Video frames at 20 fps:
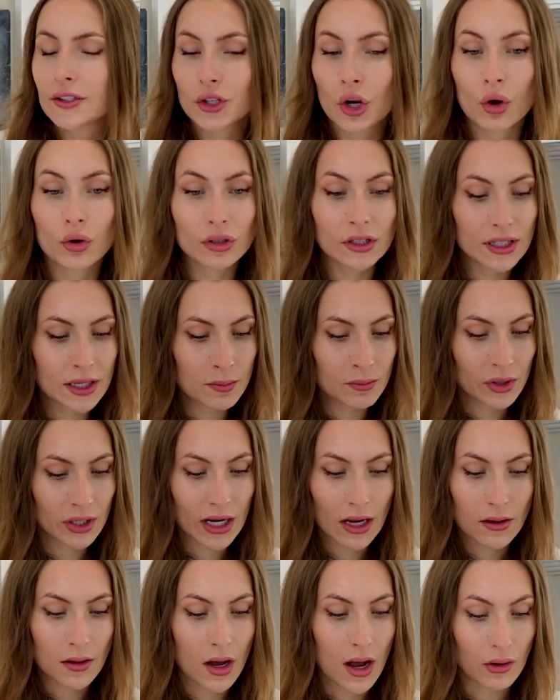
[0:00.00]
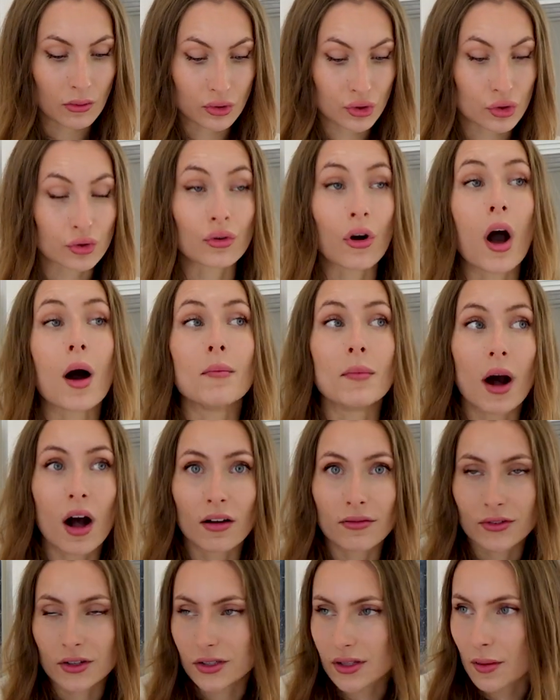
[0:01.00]
It totally can bring out
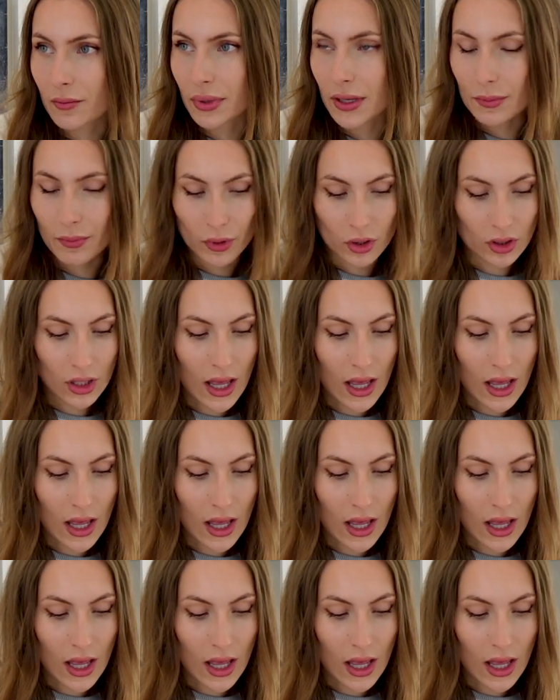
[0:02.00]
trauma for some people.